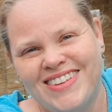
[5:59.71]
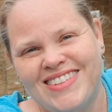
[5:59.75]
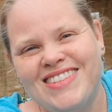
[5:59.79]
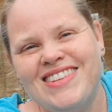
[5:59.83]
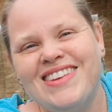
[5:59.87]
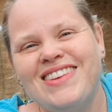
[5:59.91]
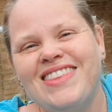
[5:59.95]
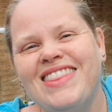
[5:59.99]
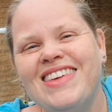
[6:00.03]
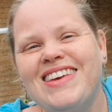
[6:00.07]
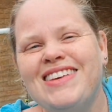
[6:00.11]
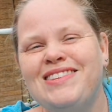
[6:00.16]

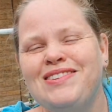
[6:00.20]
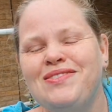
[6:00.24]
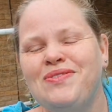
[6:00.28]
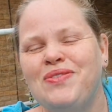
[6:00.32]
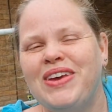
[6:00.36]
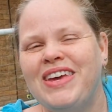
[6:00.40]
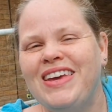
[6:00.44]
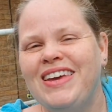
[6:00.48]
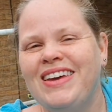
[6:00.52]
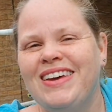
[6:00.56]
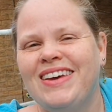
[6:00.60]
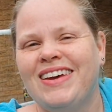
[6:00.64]
So this
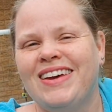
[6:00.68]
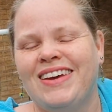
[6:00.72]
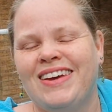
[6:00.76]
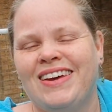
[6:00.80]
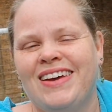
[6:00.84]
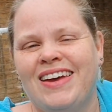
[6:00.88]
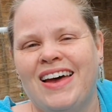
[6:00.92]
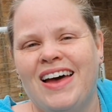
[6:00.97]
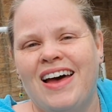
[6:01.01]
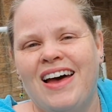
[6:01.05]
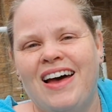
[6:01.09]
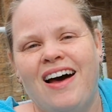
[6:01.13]
week,
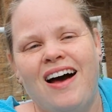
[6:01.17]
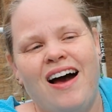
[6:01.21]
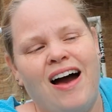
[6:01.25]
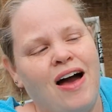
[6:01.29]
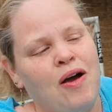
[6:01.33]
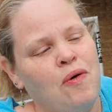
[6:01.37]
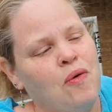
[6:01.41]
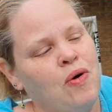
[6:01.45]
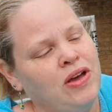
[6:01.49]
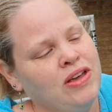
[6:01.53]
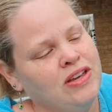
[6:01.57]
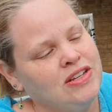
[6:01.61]

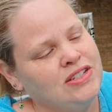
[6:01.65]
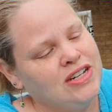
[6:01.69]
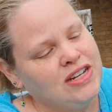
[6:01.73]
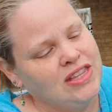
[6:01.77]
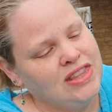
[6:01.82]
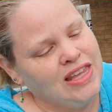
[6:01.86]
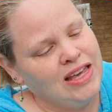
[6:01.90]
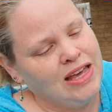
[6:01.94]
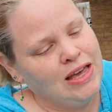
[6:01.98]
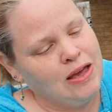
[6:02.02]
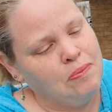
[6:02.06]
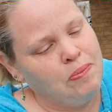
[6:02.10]
I want you to
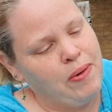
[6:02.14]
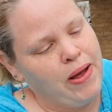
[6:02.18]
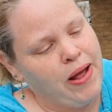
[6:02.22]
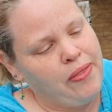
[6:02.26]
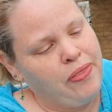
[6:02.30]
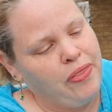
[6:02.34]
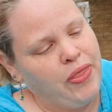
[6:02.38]
think about